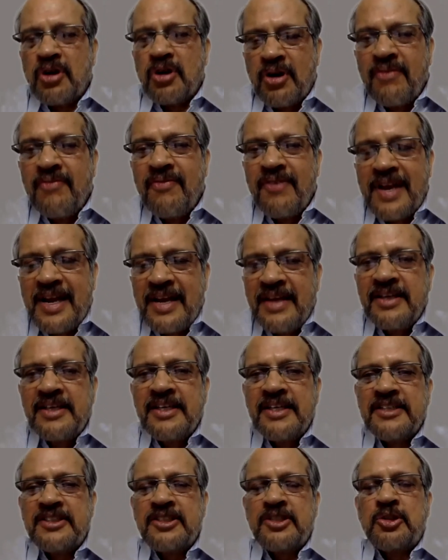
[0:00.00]
own
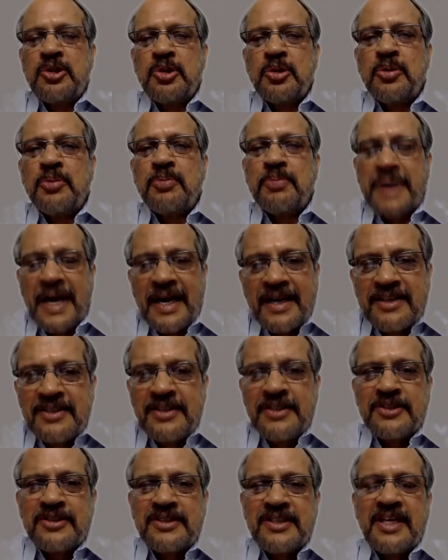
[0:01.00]
willingness to
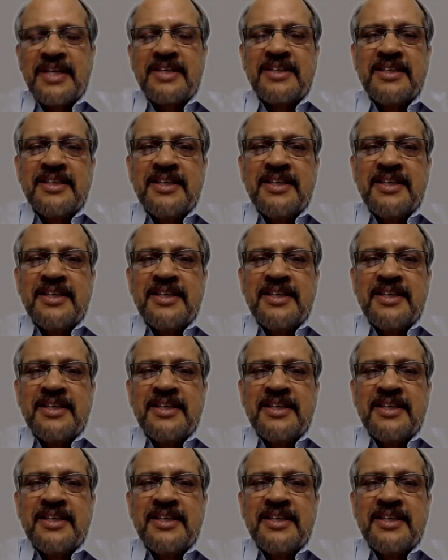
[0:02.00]
practice that.